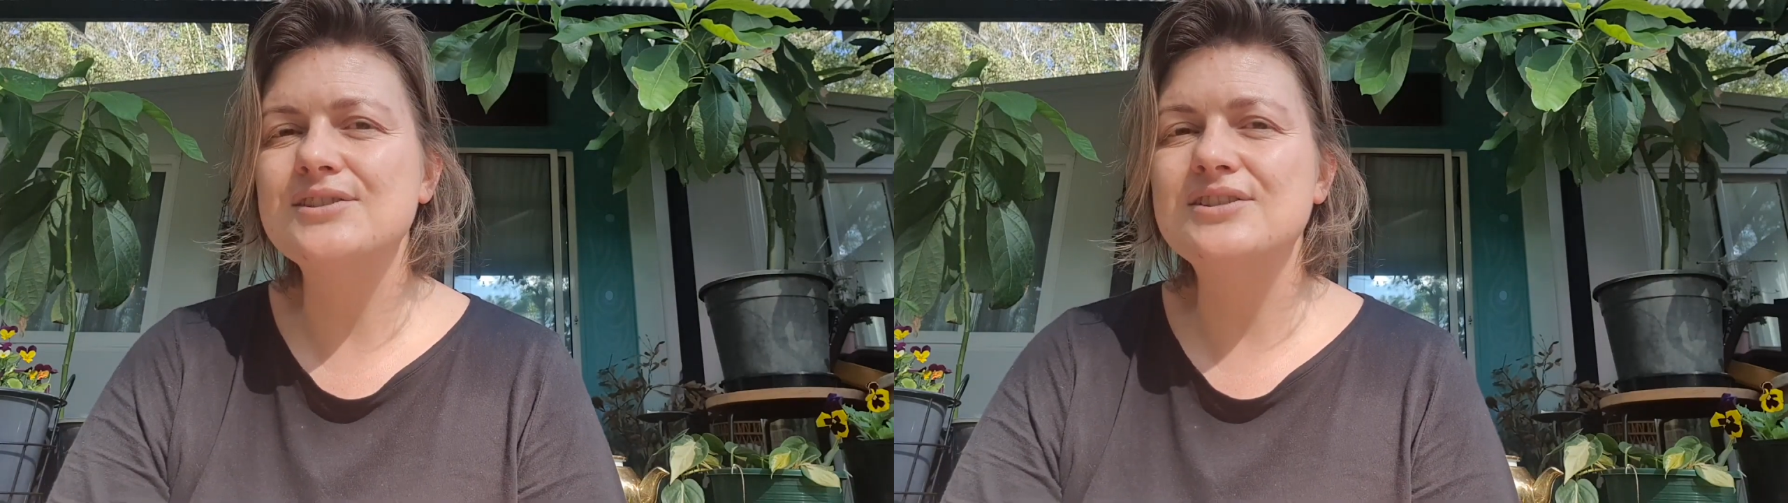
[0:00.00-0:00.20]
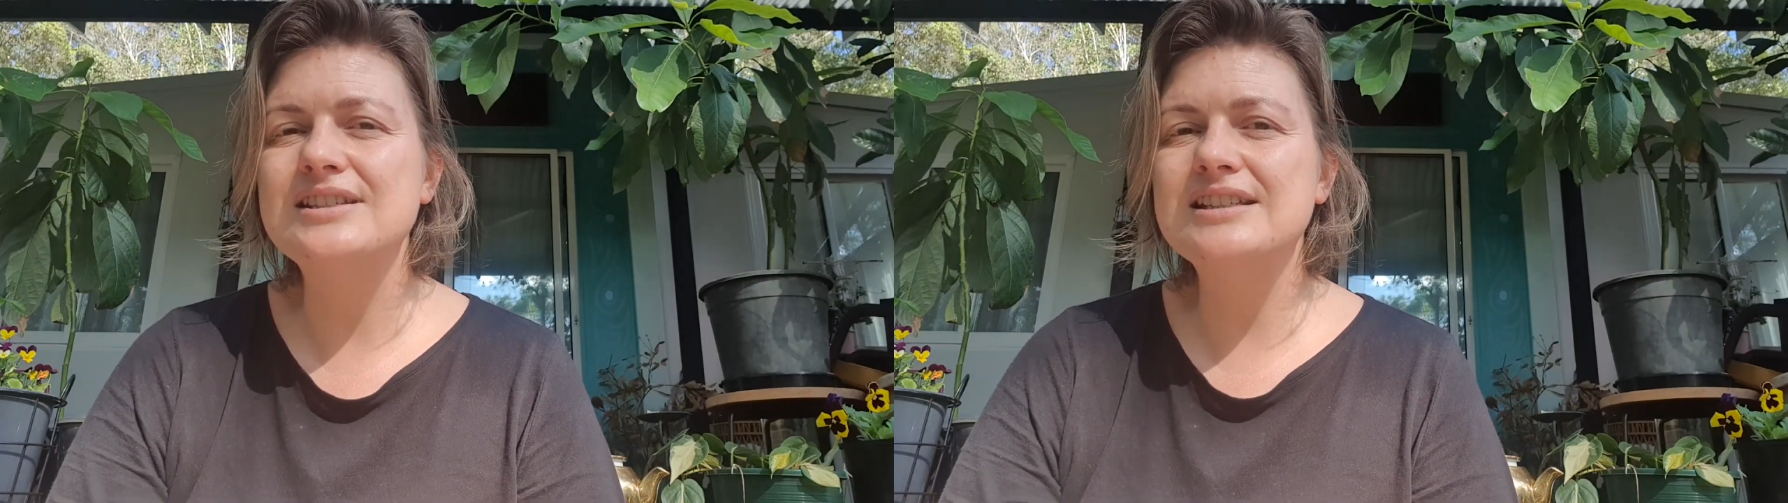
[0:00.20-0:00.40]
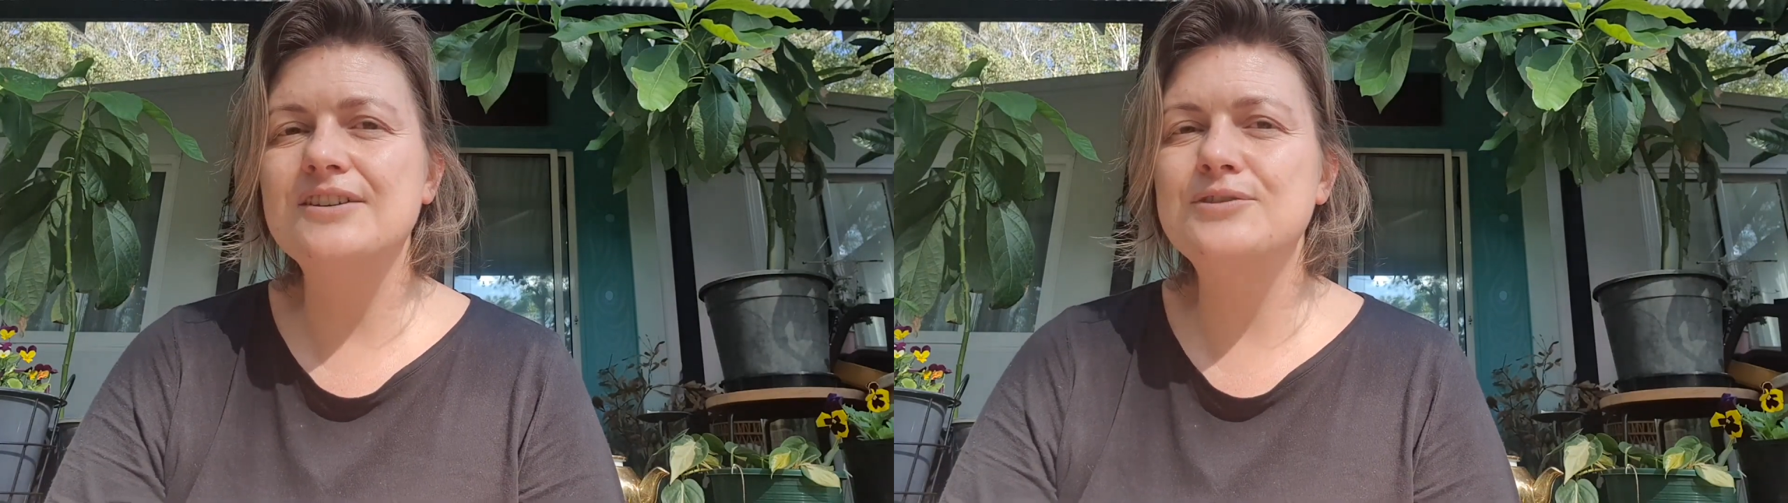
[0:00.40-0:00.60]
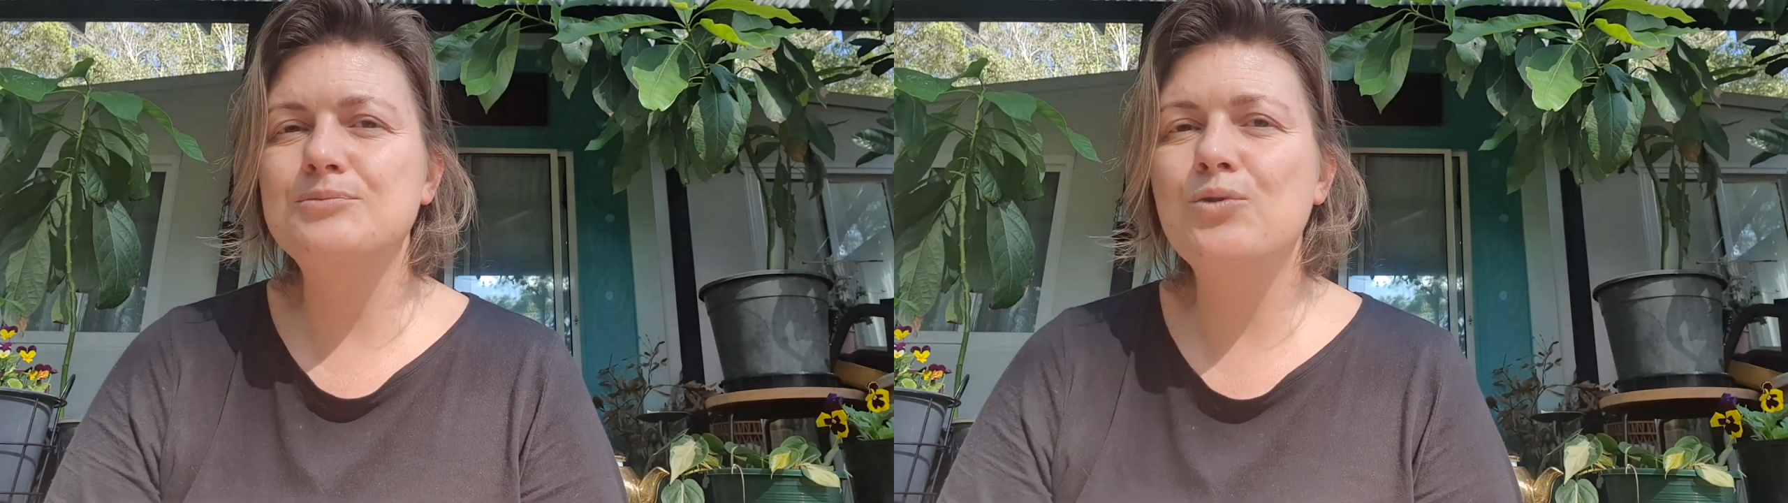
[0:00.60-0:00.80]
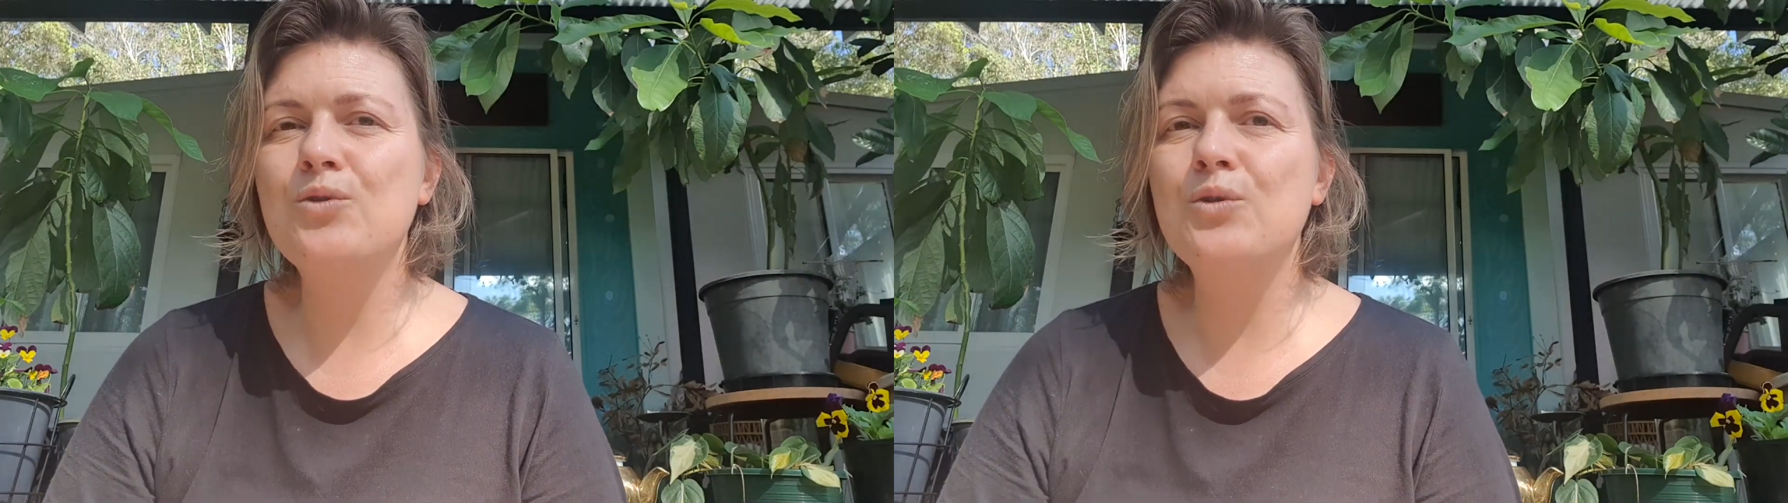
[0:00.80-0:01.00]
or discover
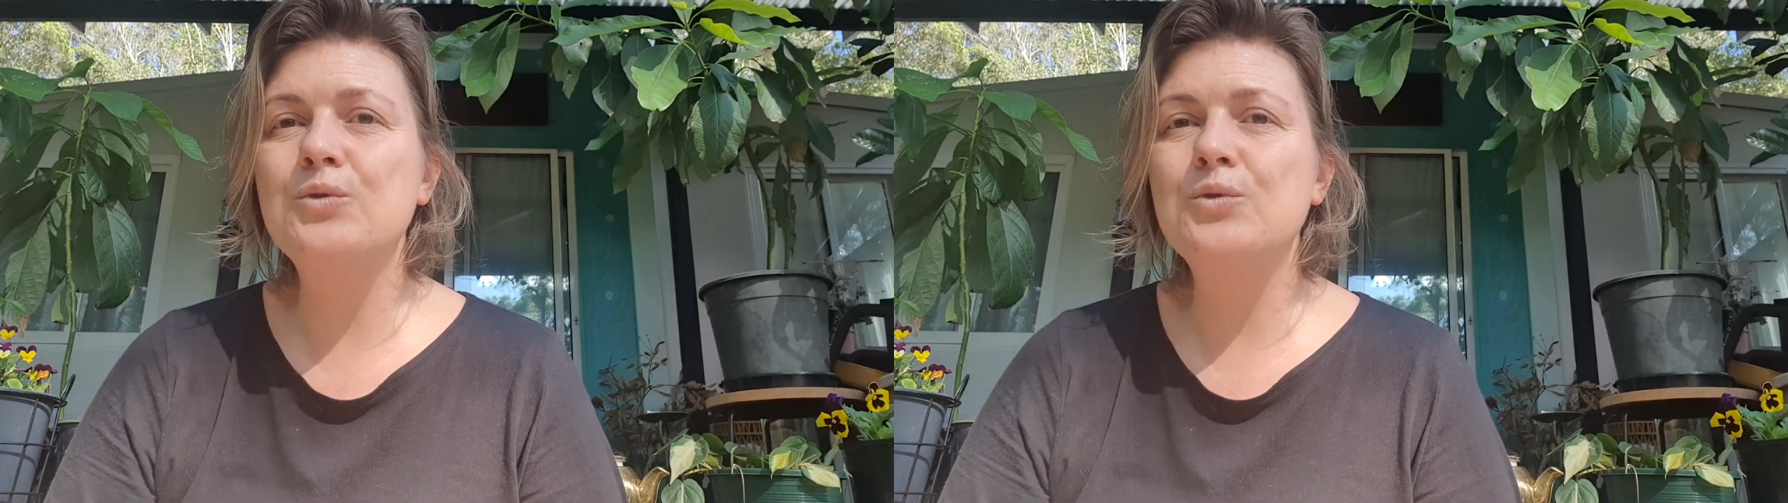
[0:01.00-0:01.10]
more